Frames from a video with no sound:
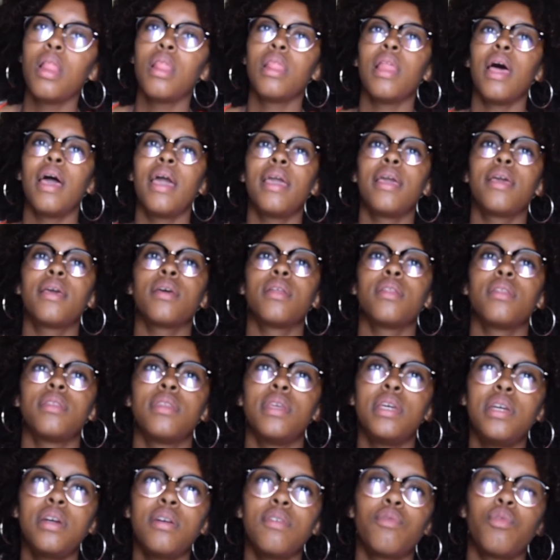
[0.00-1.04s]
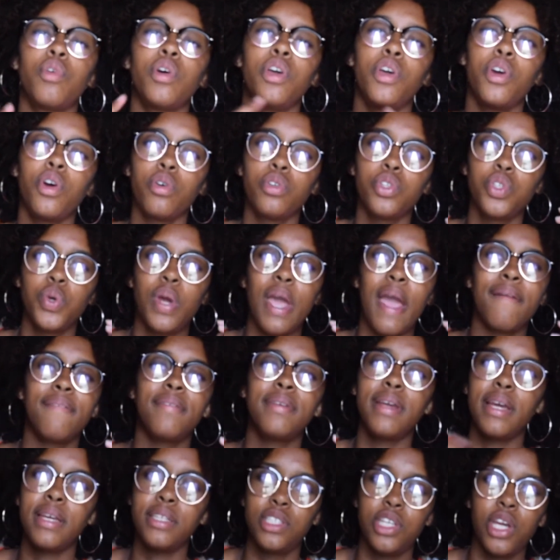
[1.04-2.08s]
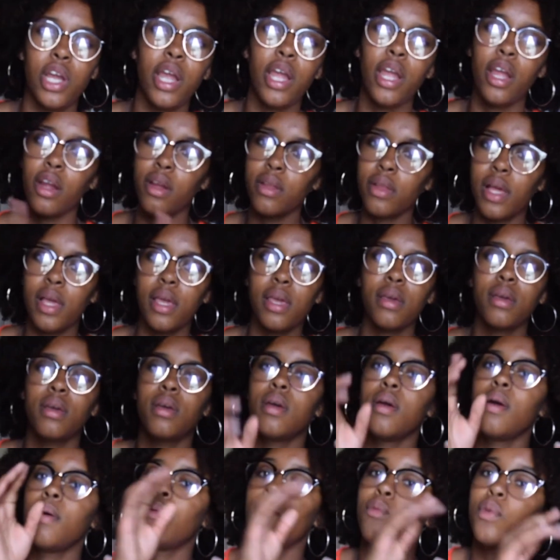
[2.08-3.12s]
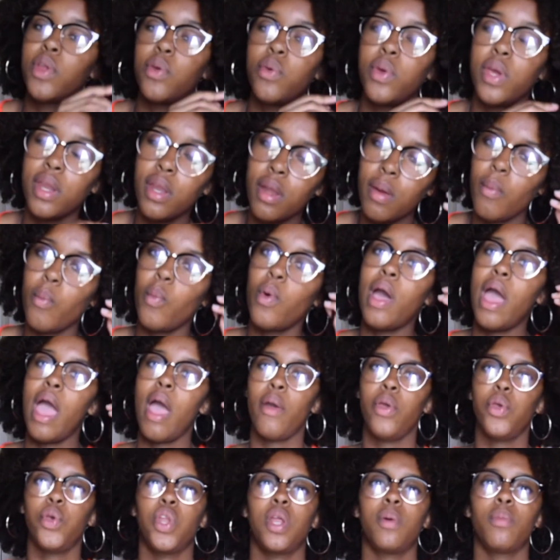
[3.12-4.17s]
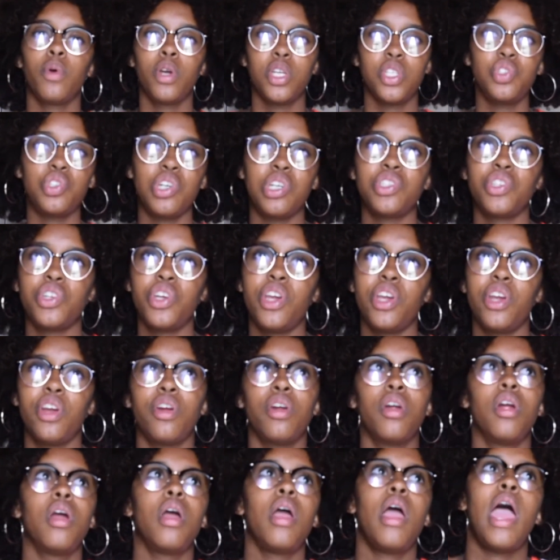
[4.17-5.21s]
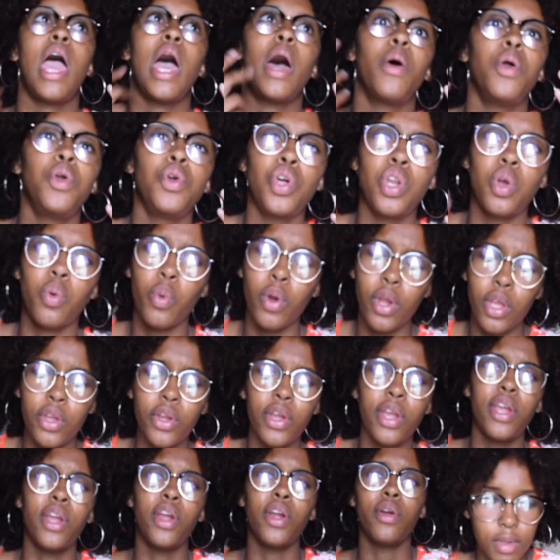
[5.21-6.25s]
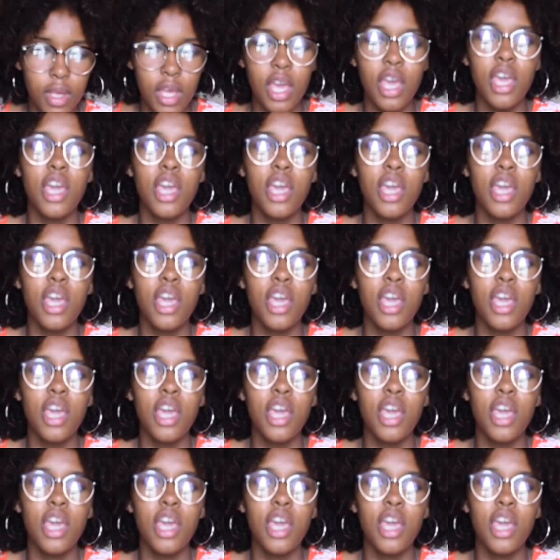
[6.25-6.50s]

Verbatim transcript: Like think of what you're going to do every day to your hair. Like when you get up, what, how are you going to moisturize your hair? How are you going to wear your hair?